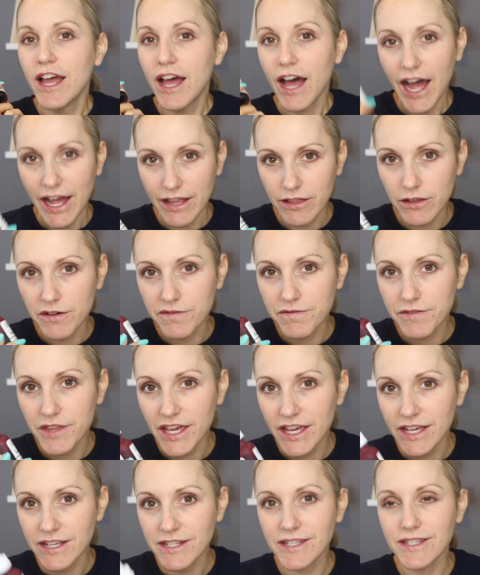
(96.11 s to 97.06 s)
I love
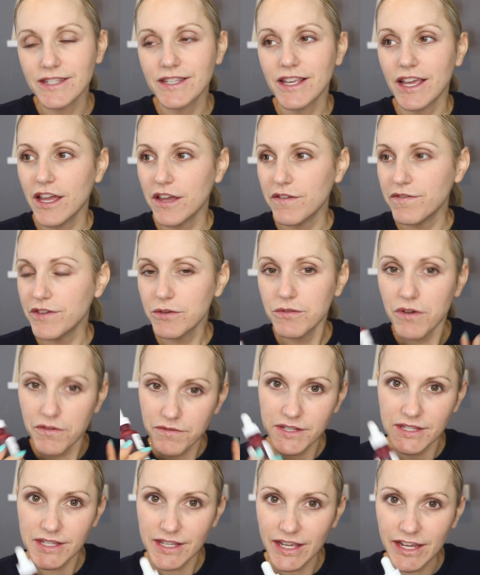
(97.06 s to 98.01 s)
this. If you
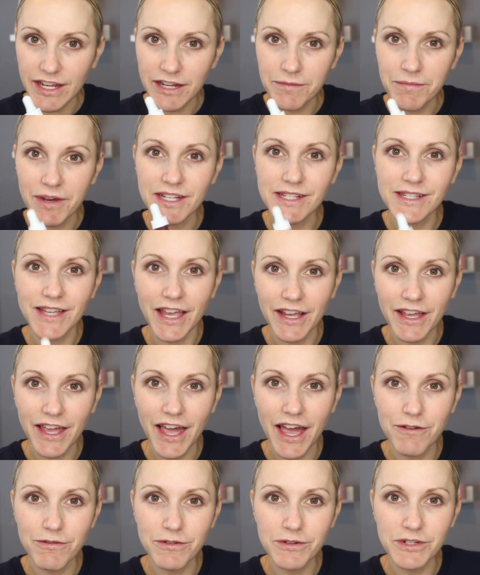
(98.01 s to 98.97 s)
have seen my
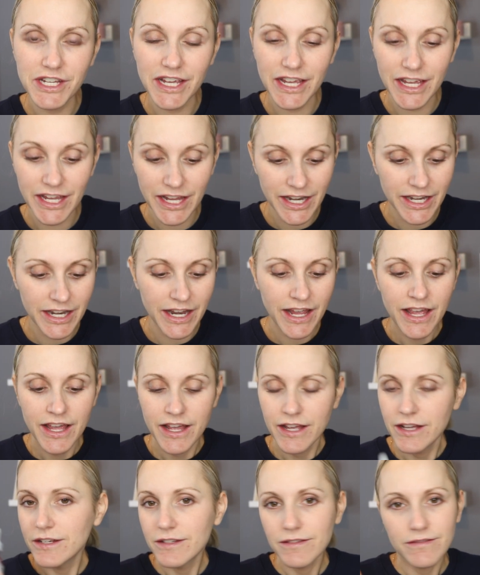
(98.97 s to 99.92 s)
skincare routine,
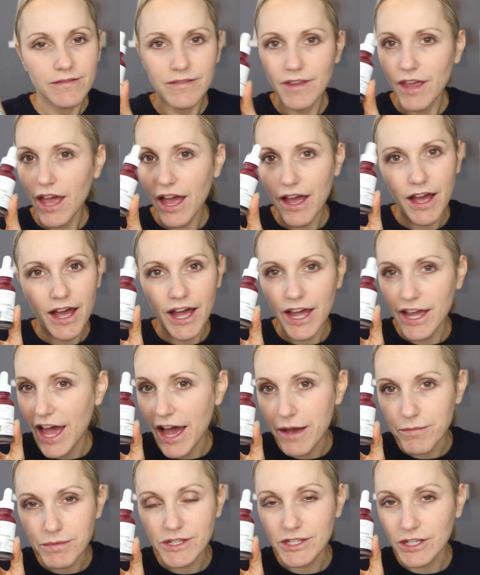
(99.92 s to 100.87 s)
I
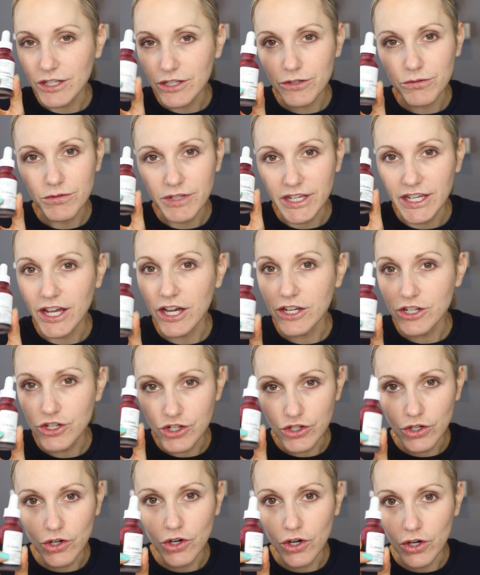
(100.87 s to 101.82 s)
absolutely
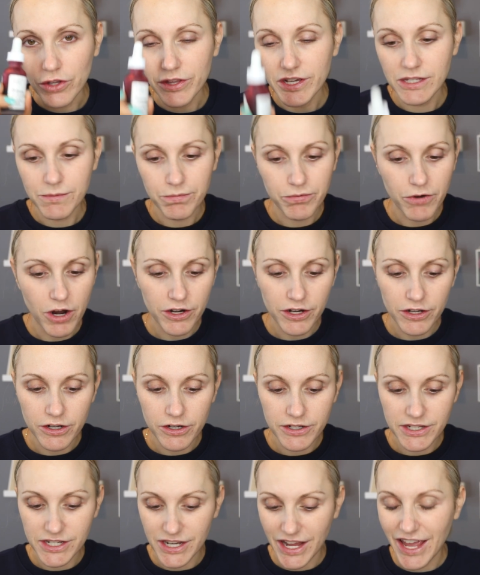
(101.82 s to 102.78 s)
adore this
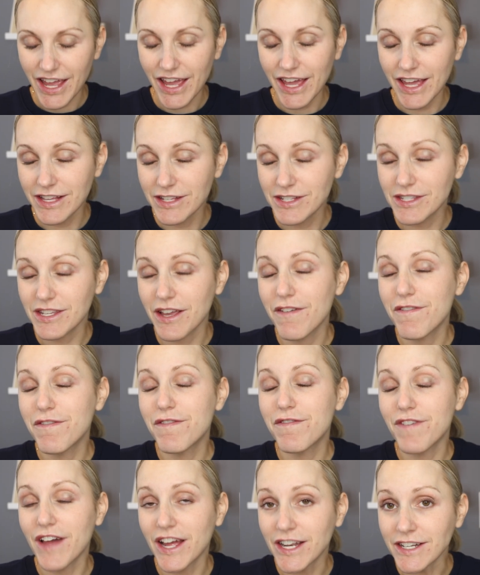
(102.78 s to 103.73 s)
product. It's
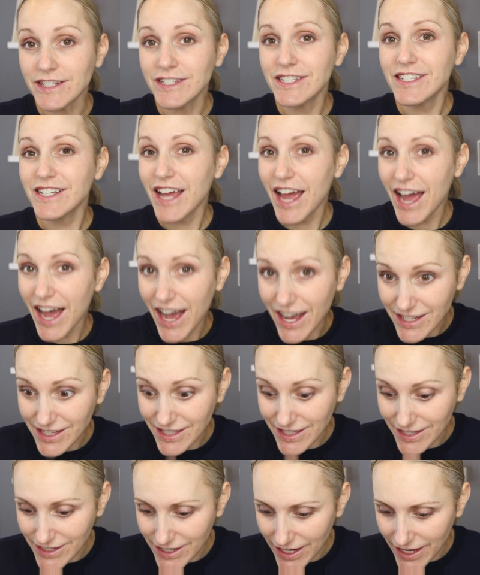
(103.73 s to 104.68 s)

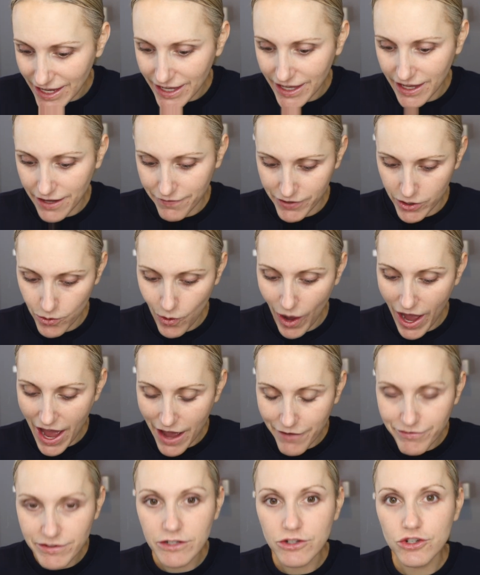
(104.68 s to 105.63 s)
fantastic. If you
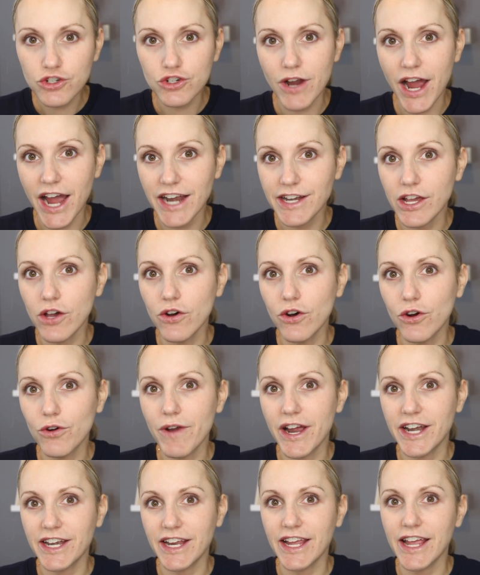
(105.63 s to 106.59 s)
haven't tried it
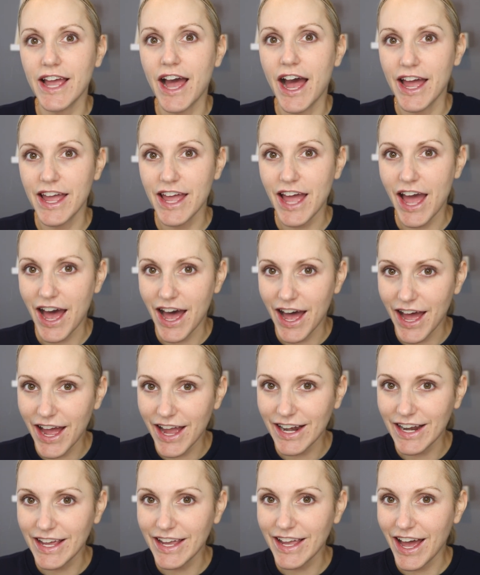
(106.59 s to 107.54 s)
already, I
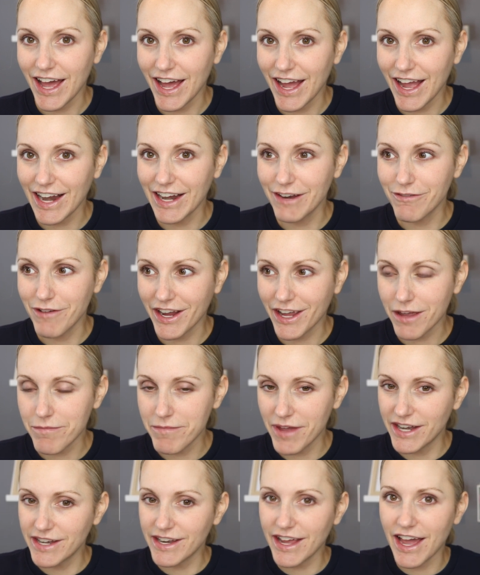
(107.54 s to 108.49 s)
highly, highly
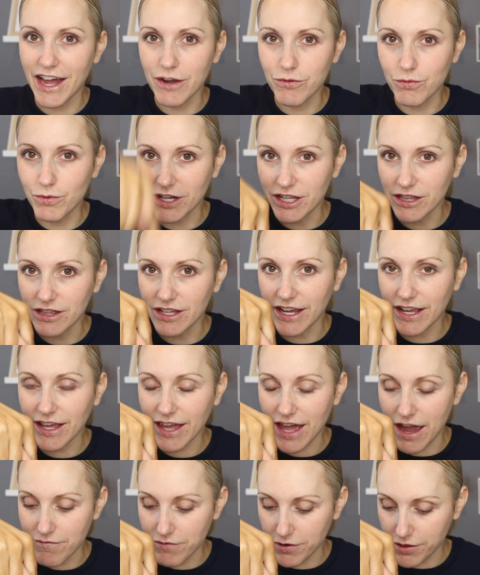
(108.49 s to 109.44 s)
recommend it. I will link
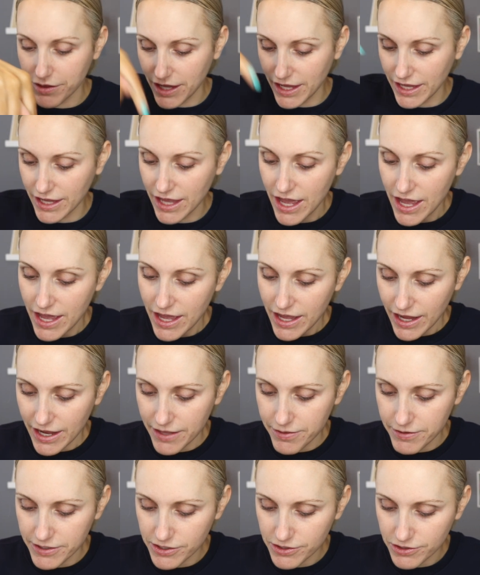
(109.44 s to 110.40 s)
everything
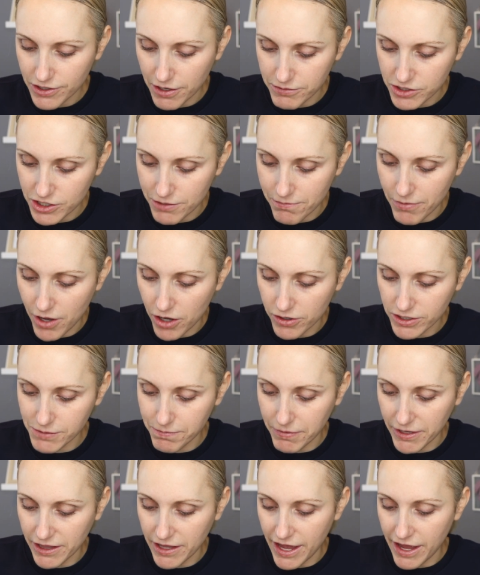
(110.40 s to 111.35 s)
in the description box
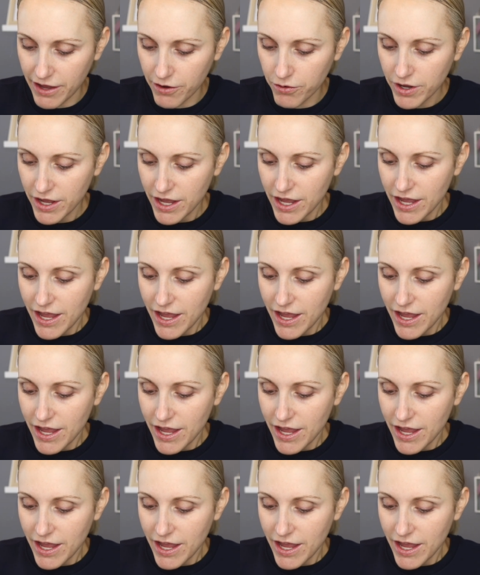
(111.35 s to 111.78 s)
below.